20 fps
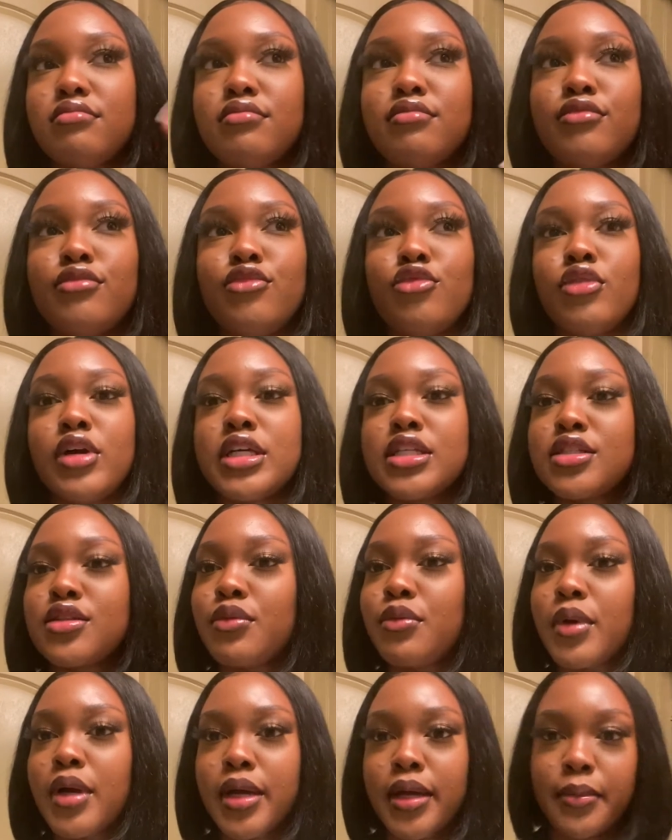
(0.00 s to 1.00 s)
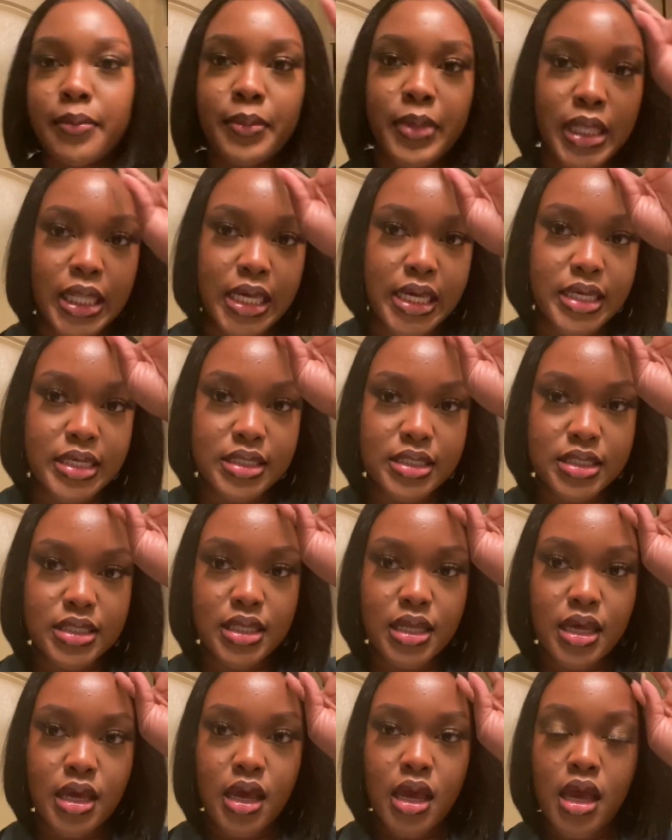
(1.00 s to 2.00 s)
restaurant place
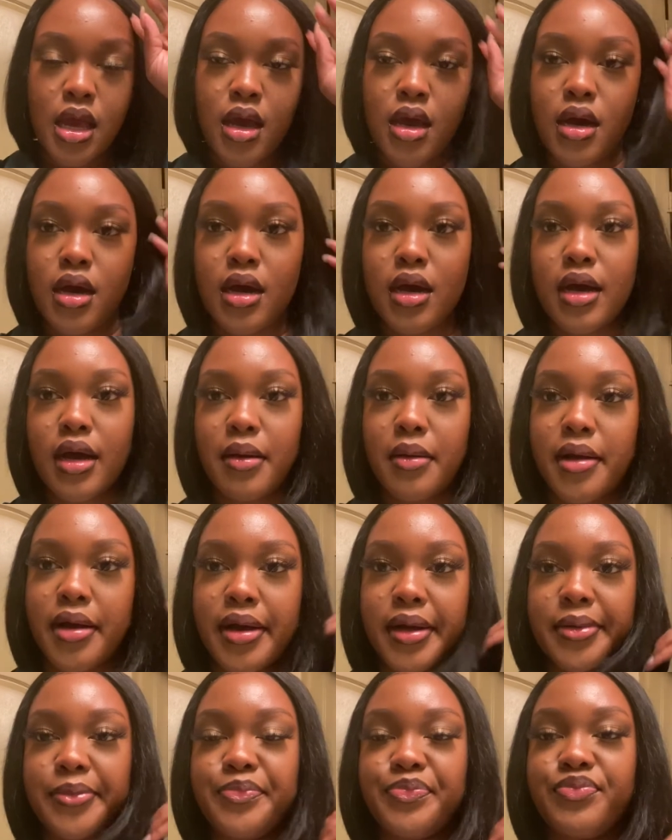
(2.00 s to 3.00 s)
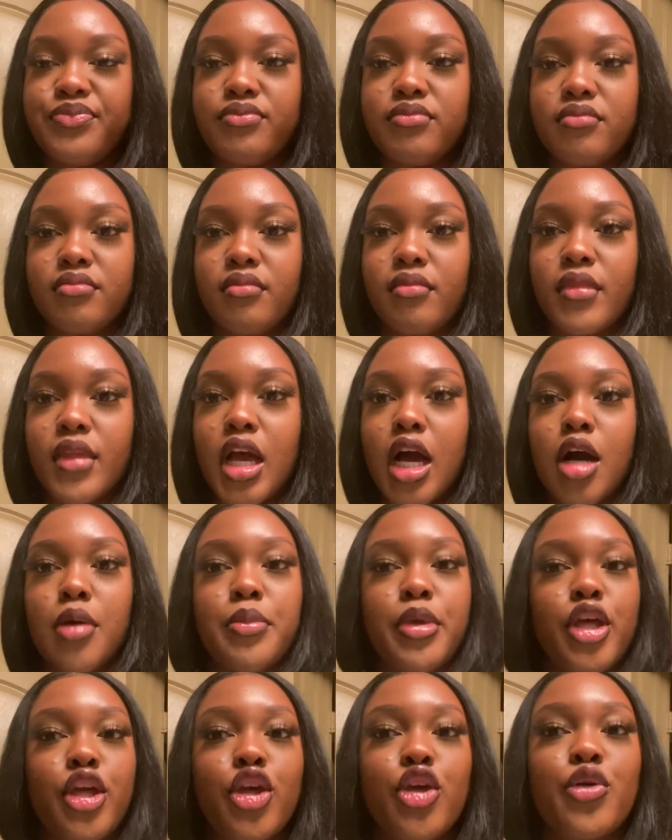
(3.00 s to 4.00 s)
um, called
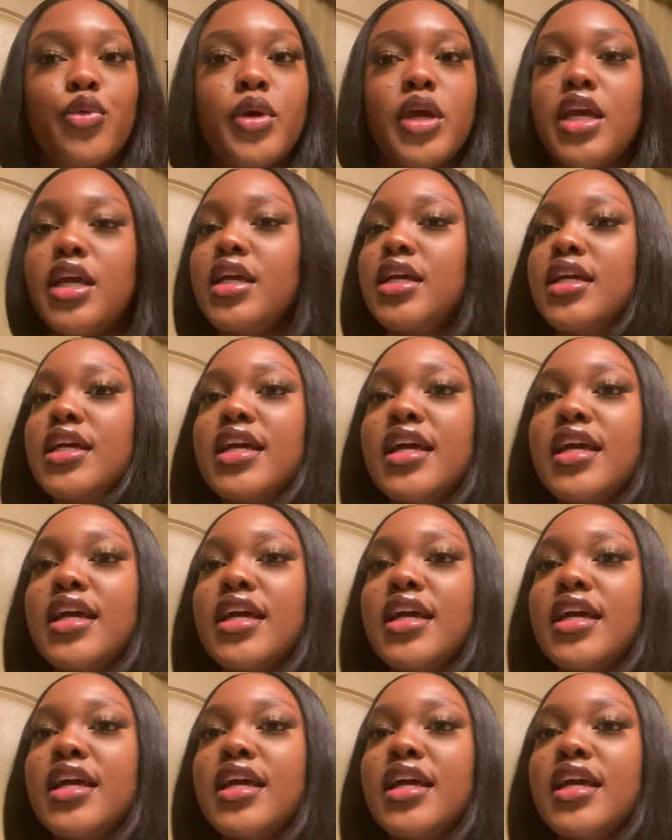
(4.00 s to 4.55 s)
B Q E.